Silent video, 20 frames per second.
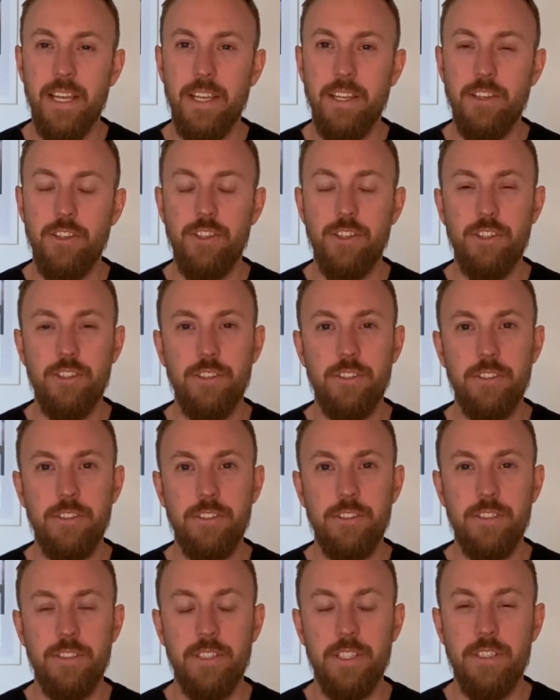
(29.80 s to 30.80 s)
short
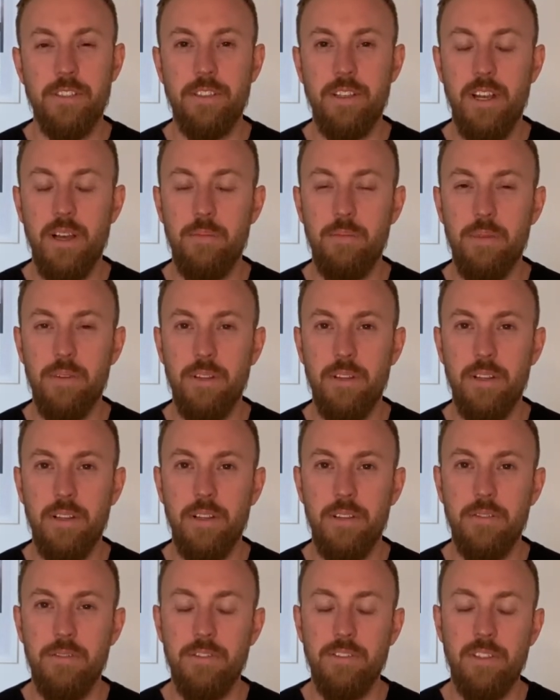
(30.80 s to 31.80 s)
example
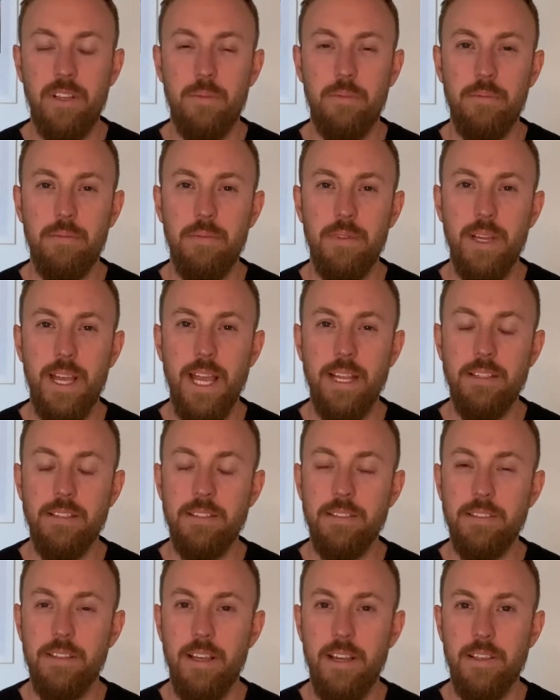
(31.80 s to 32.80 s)
of some
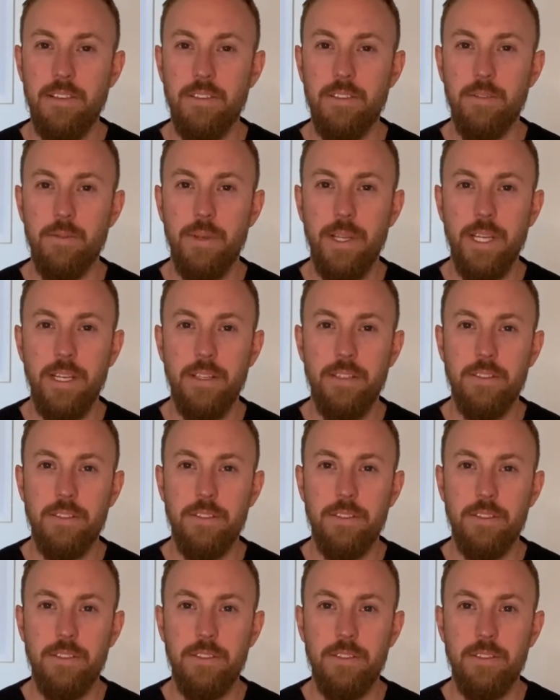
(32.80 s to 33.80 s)
exercises we can
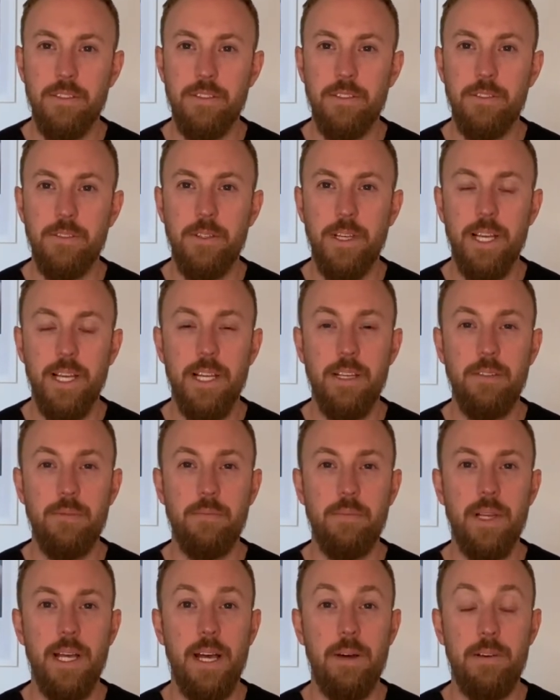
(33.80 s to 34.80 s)
do to help
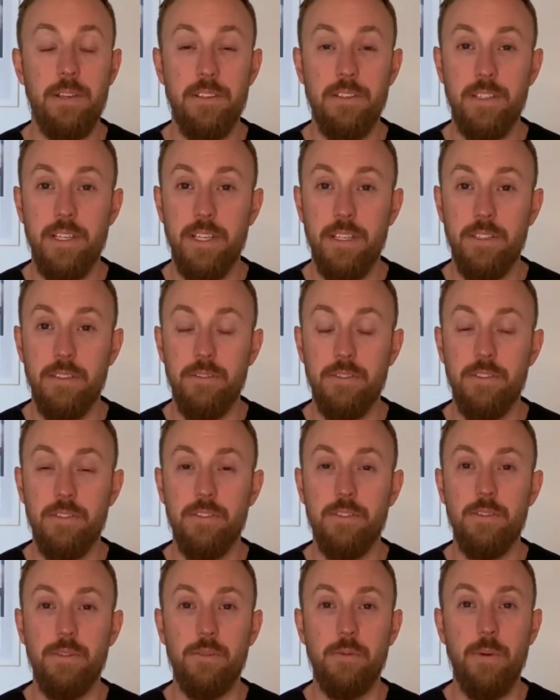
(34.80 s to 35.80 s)
ourselves
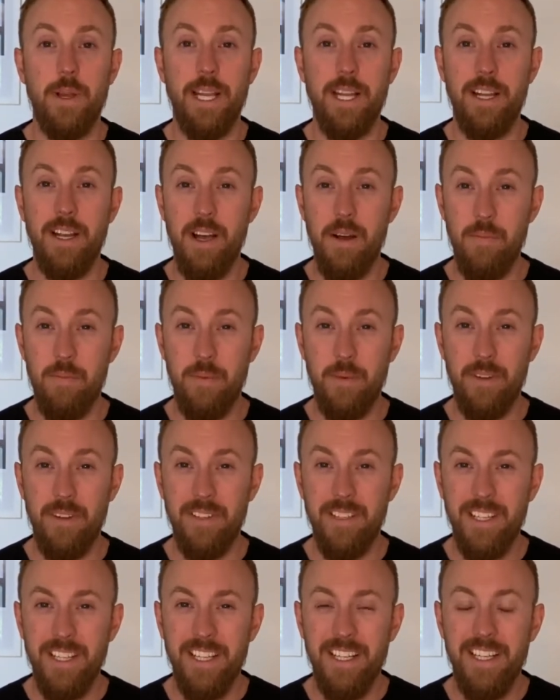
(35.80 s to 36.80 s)
to wake up,
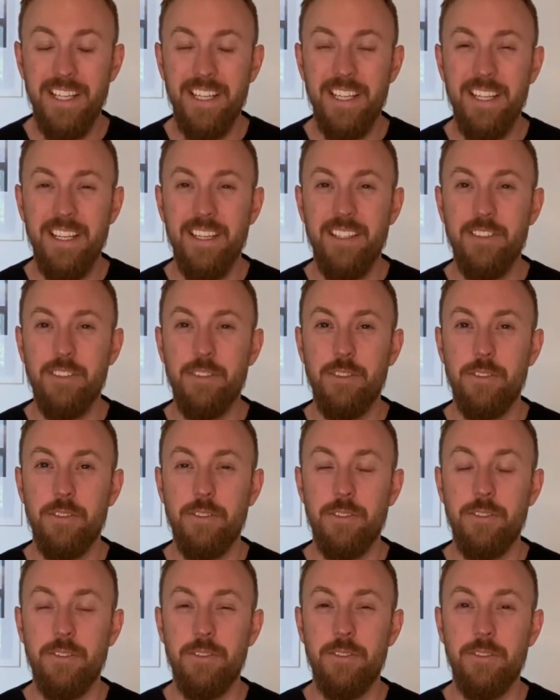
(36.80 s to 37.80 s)

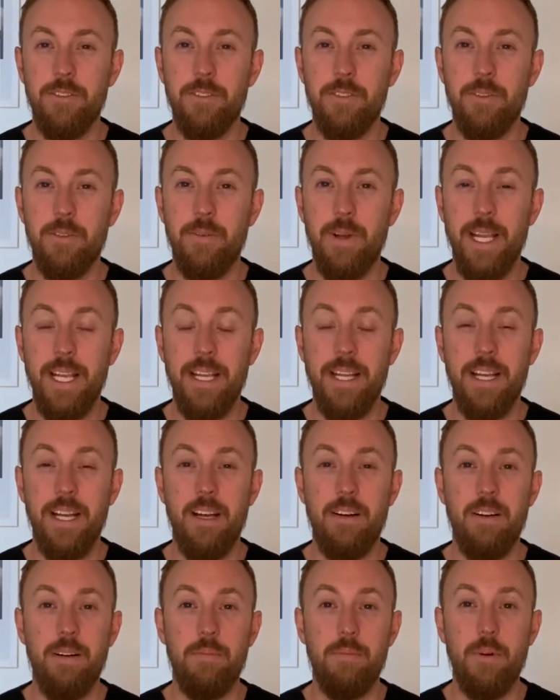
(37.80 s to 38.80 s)
to wake
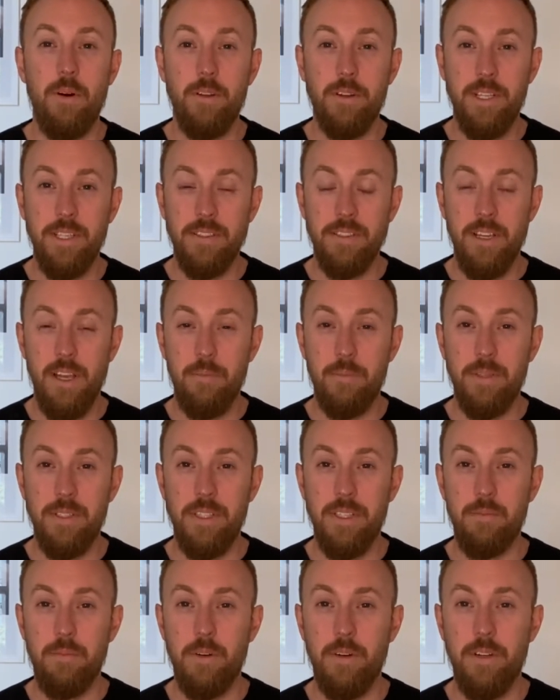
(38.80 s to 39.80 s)
our bodies up in the
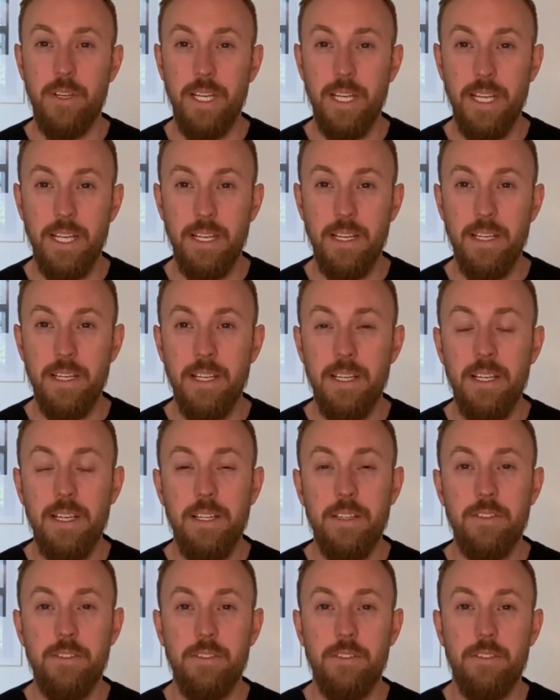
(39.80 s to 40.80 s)
morning,
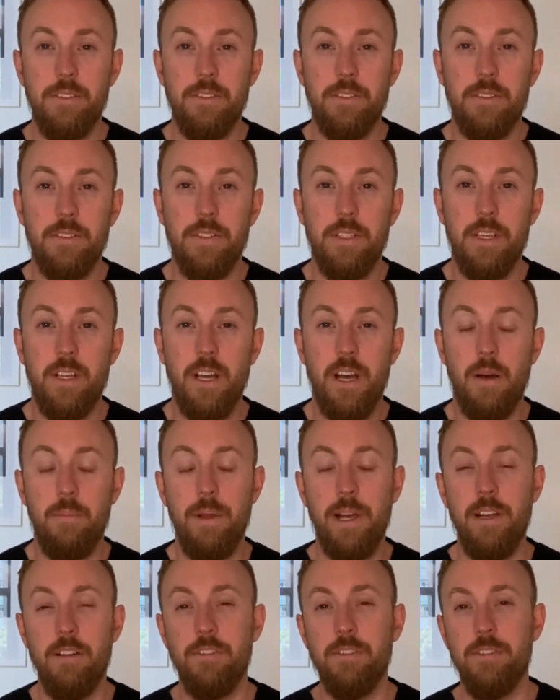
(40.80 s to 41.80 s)
to come
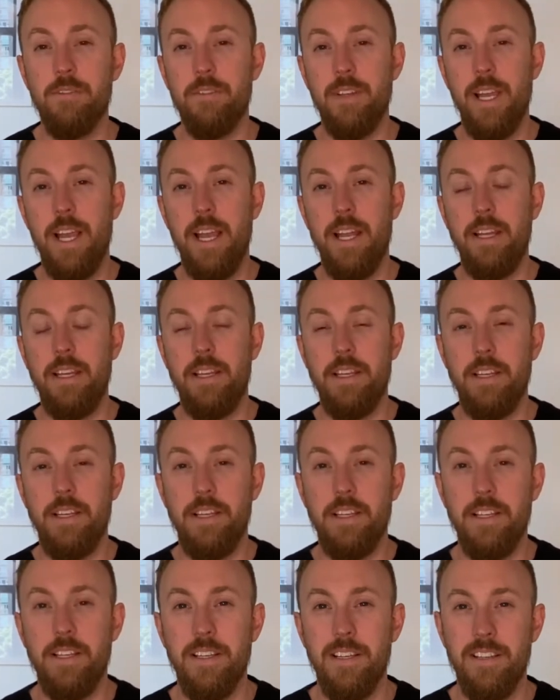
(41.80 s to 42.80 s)
out of
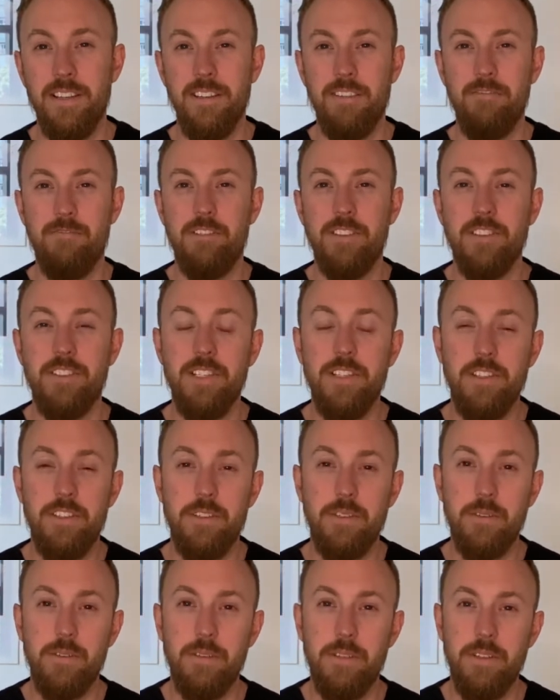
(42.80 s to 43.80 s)
any
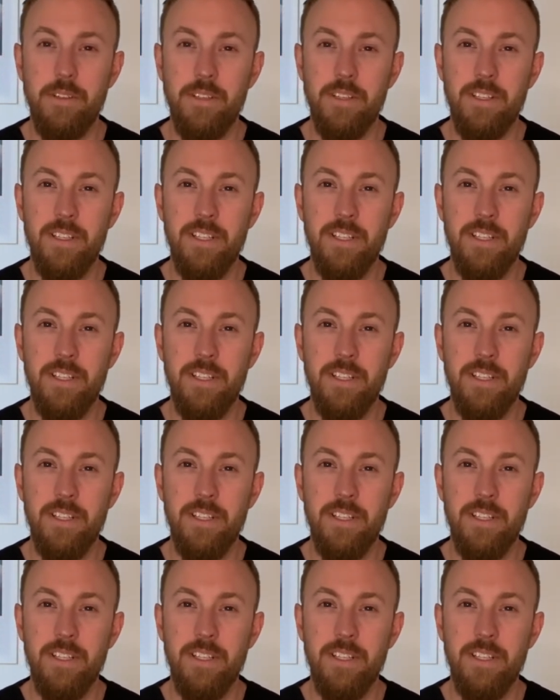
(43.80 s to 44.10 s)
residual